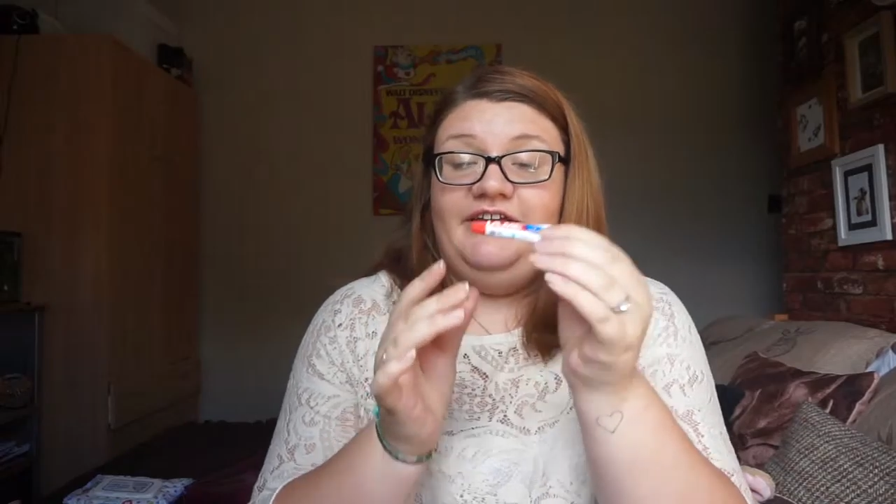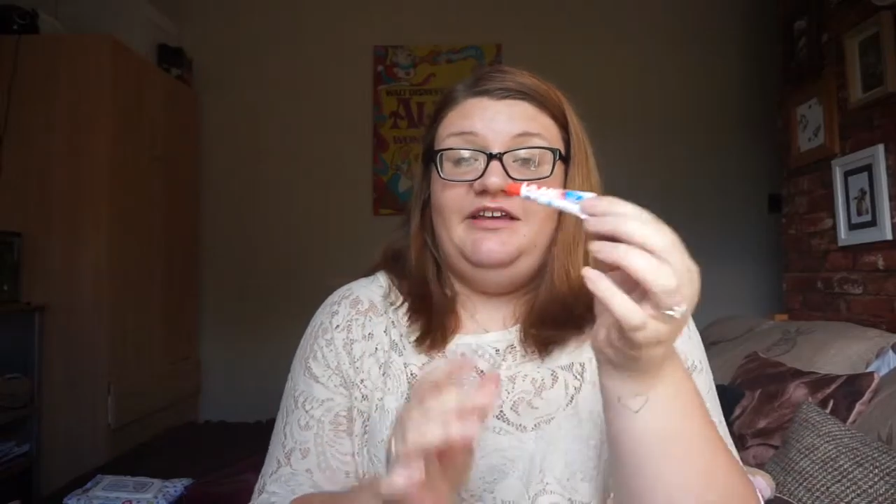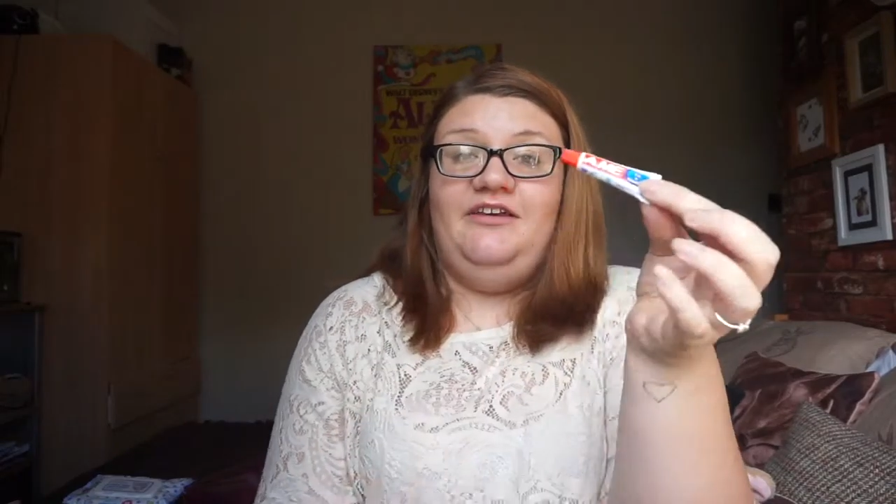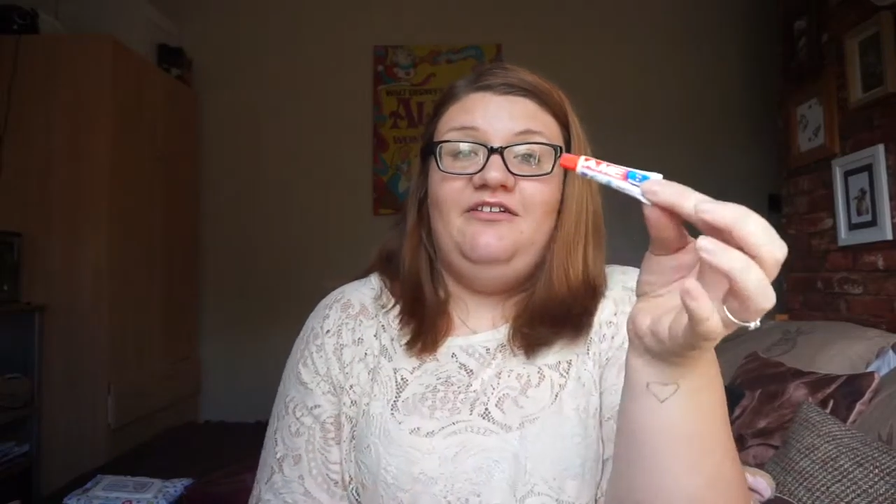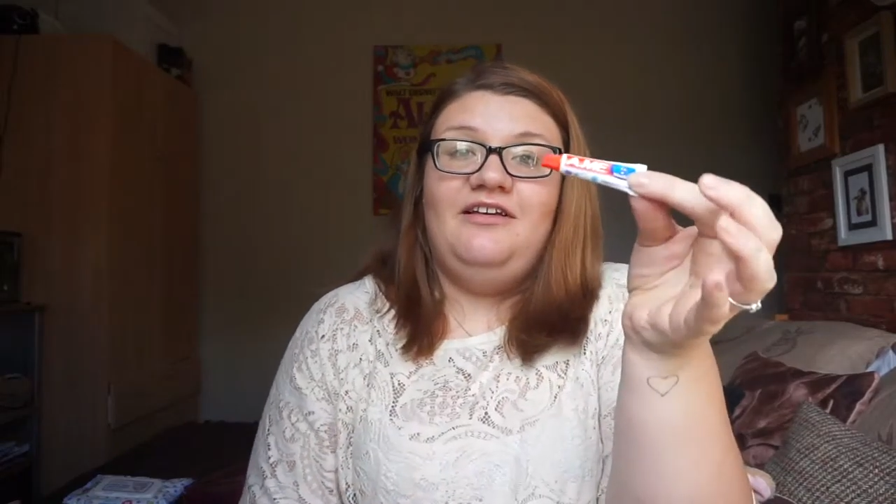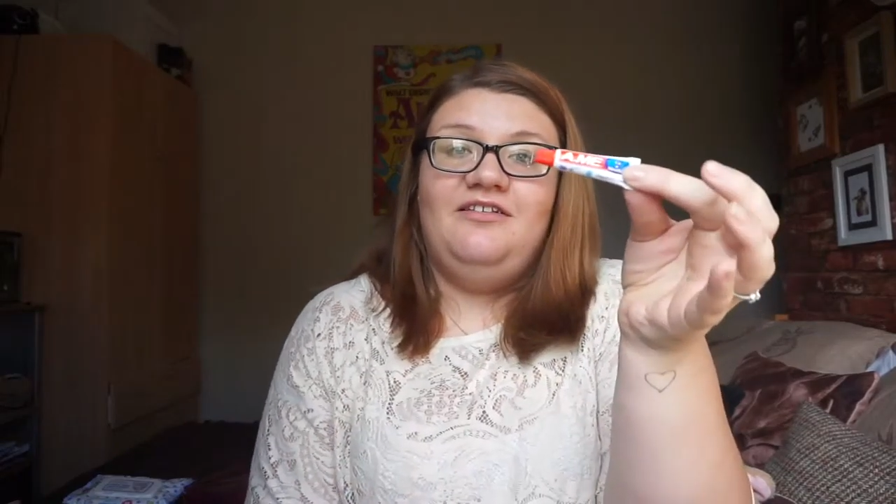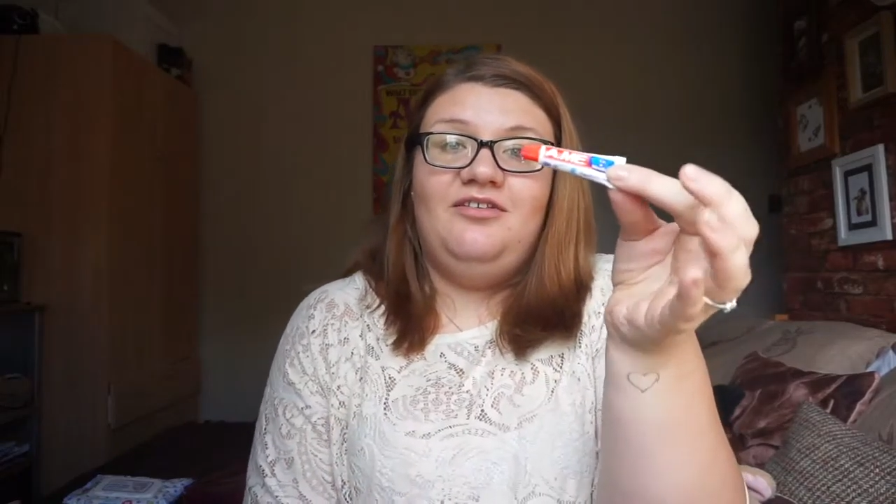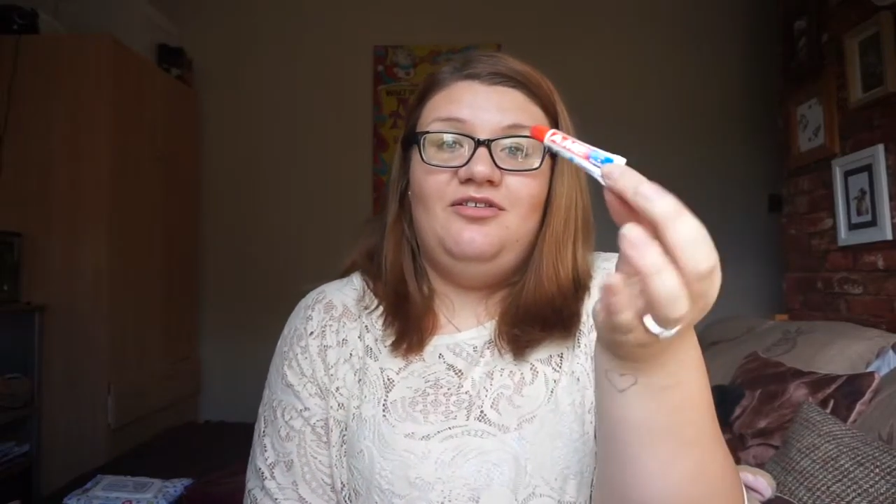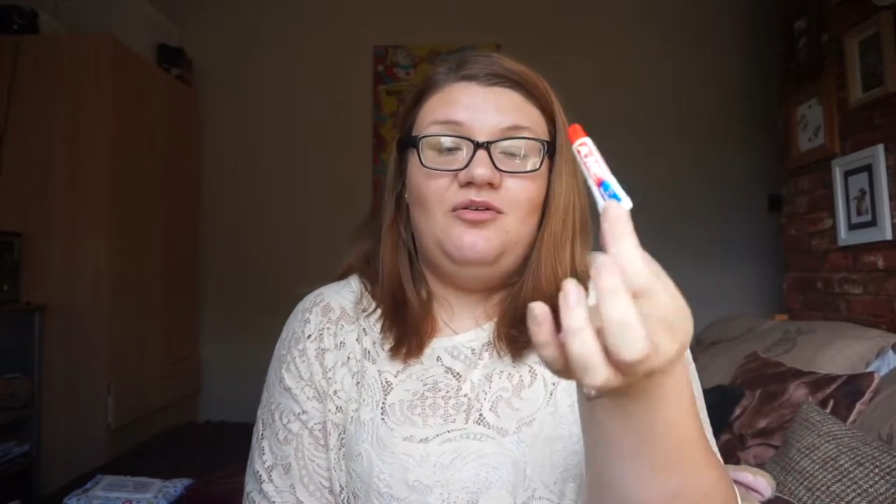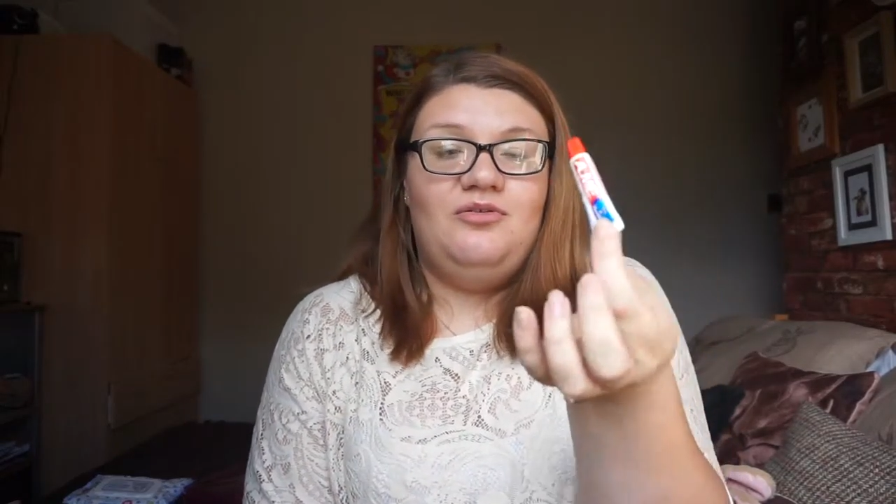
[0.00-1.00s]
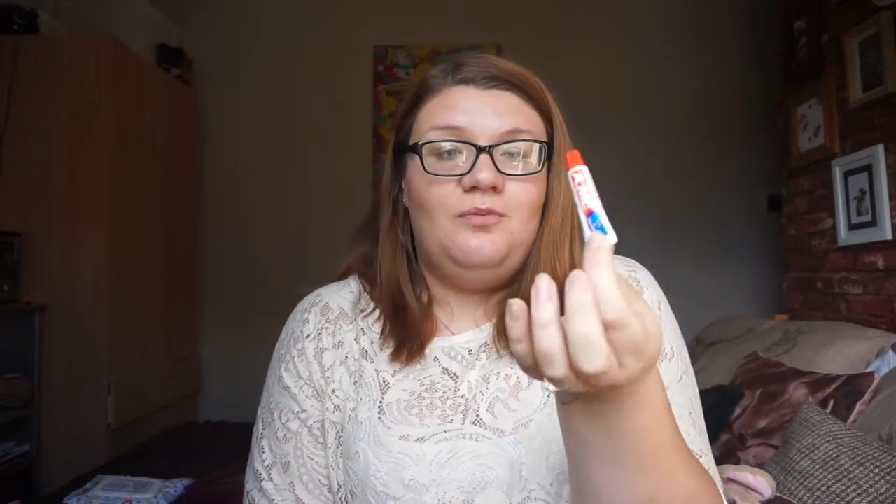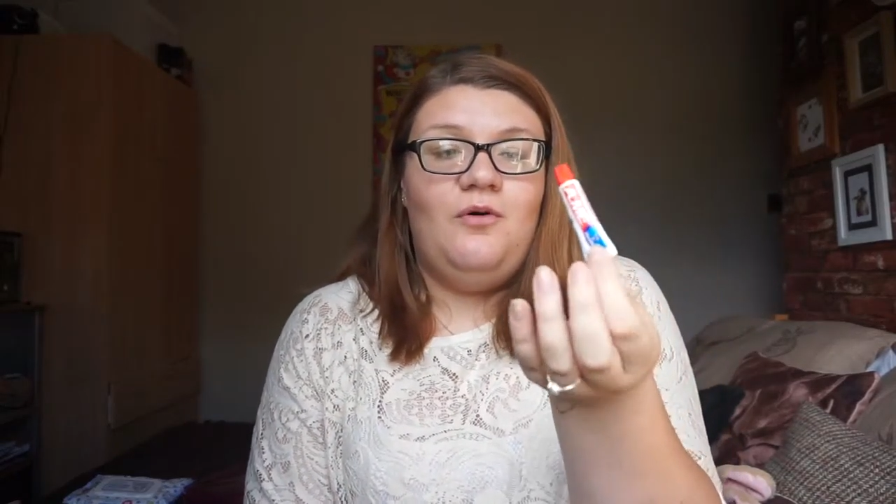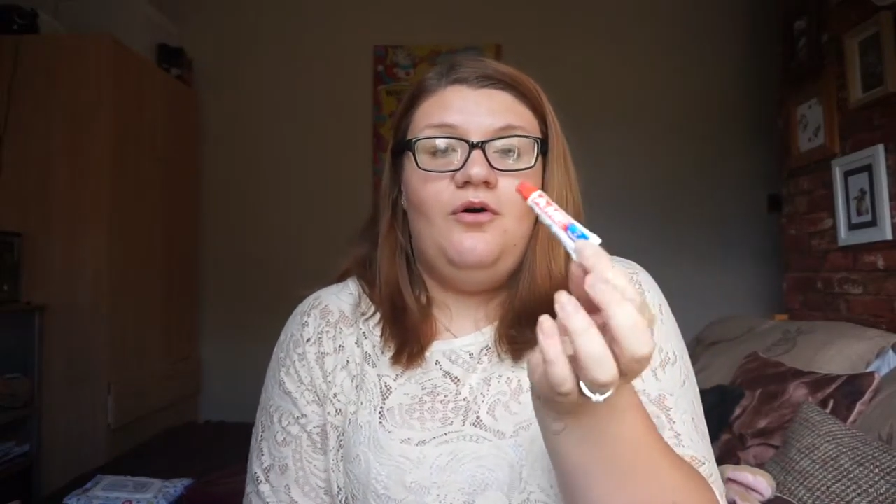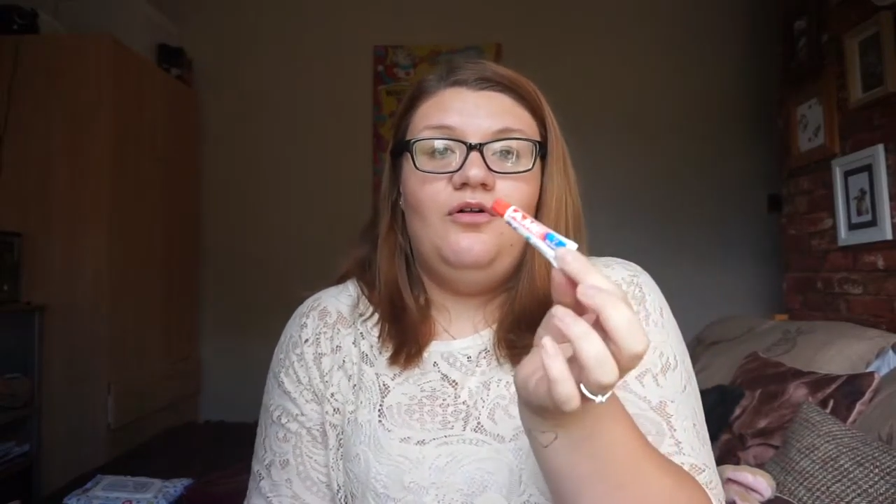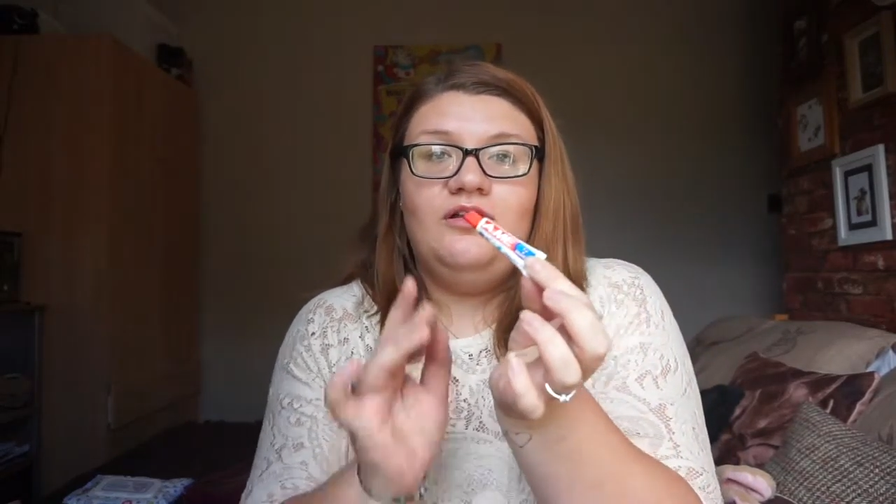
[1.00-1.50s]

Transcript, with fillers: cute. It's so small.